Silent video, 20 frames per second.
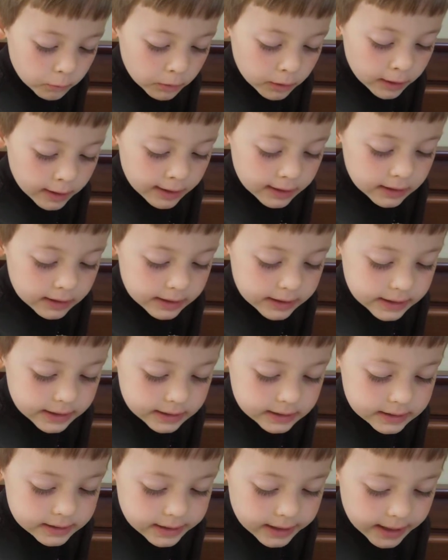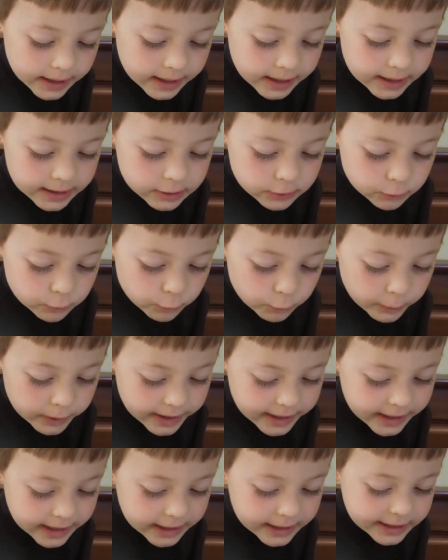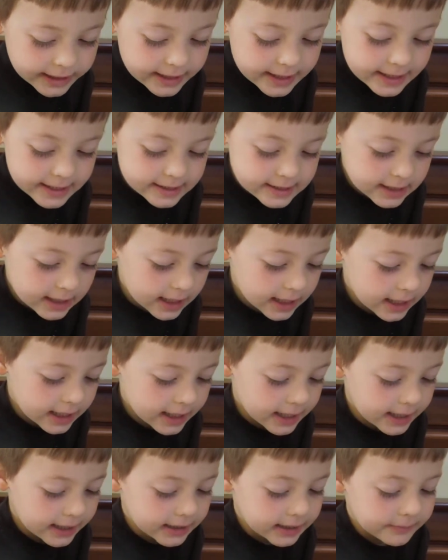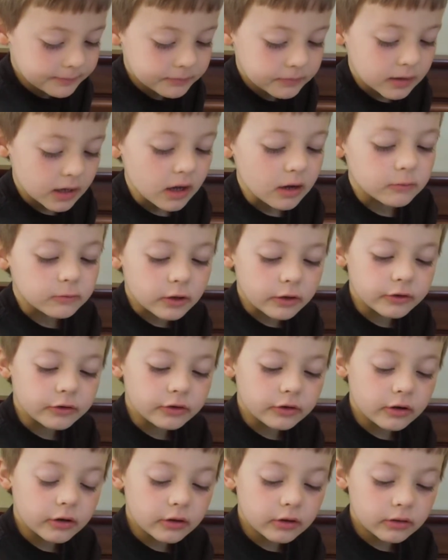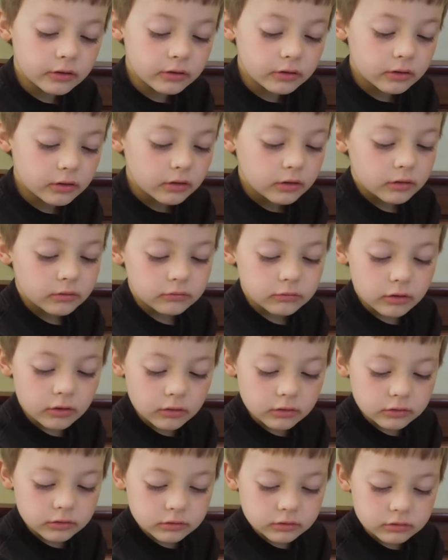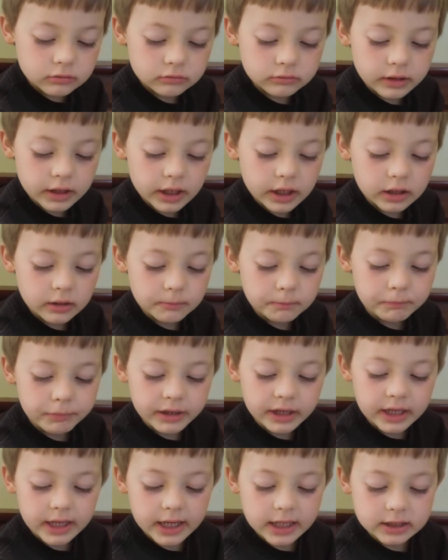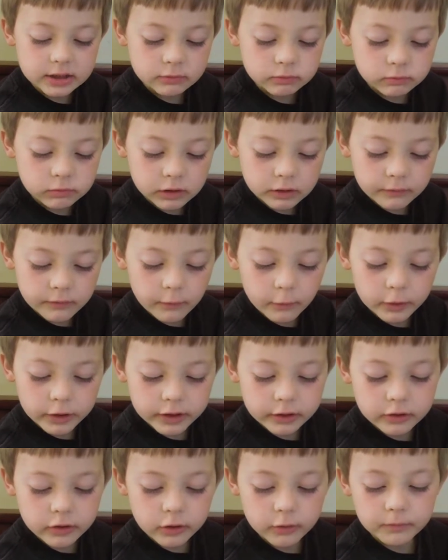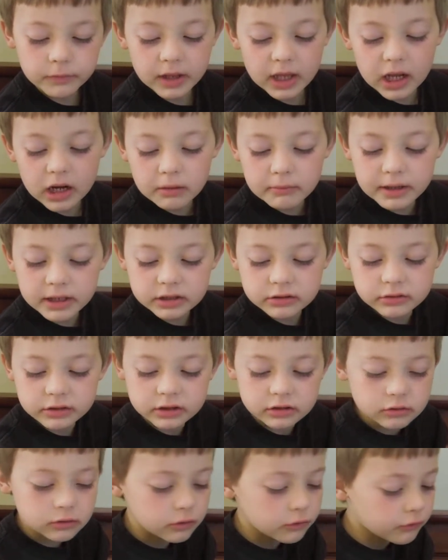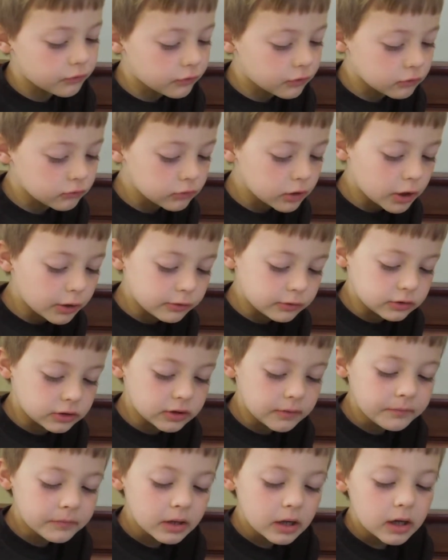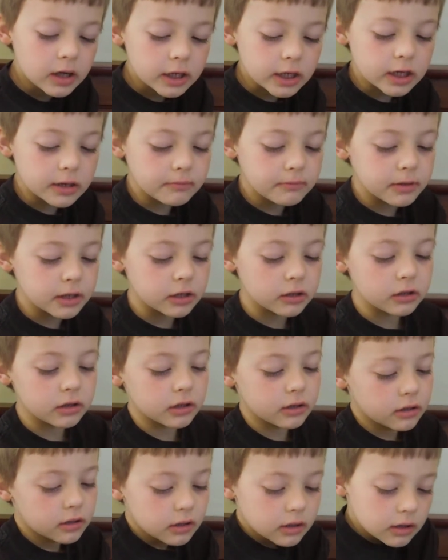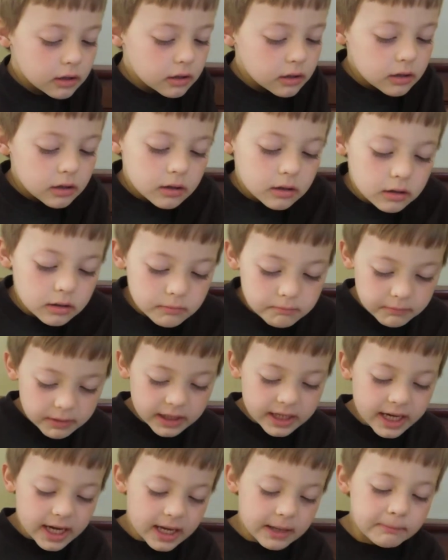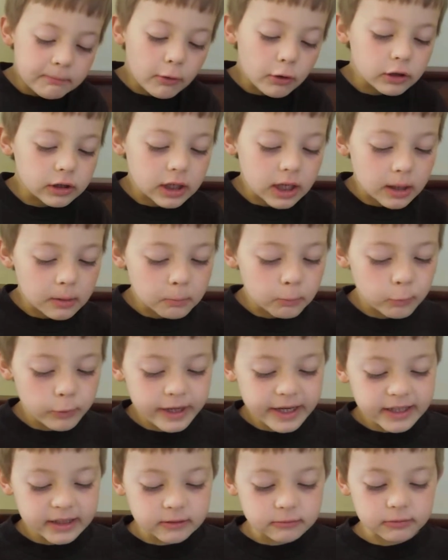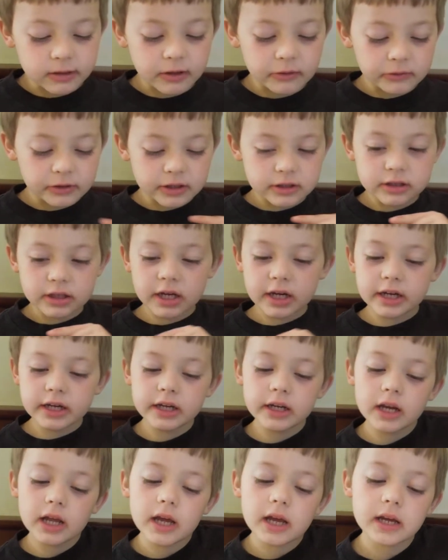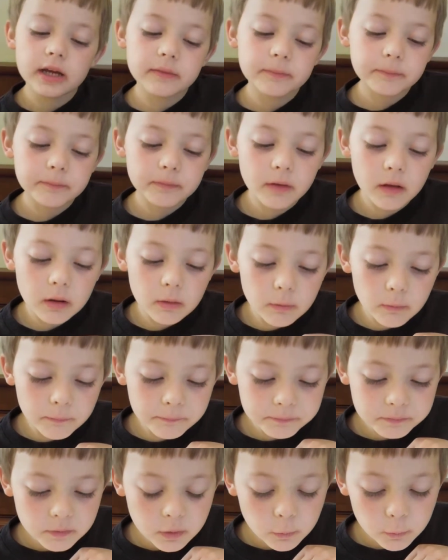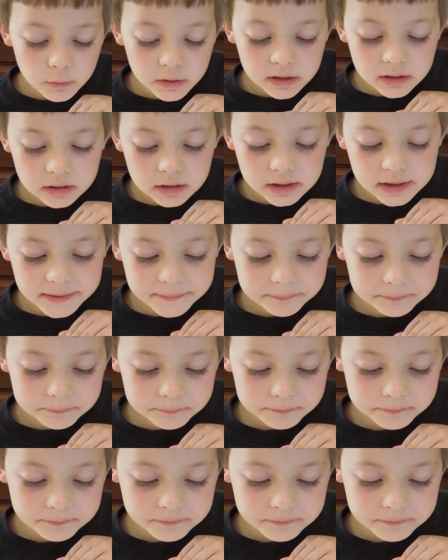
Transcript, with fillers: Rodney says, read the sign, while the other rodents read, P.S. 142, Elementary School for Rodents. Camilla began pulling up weeds around the sign and wildly,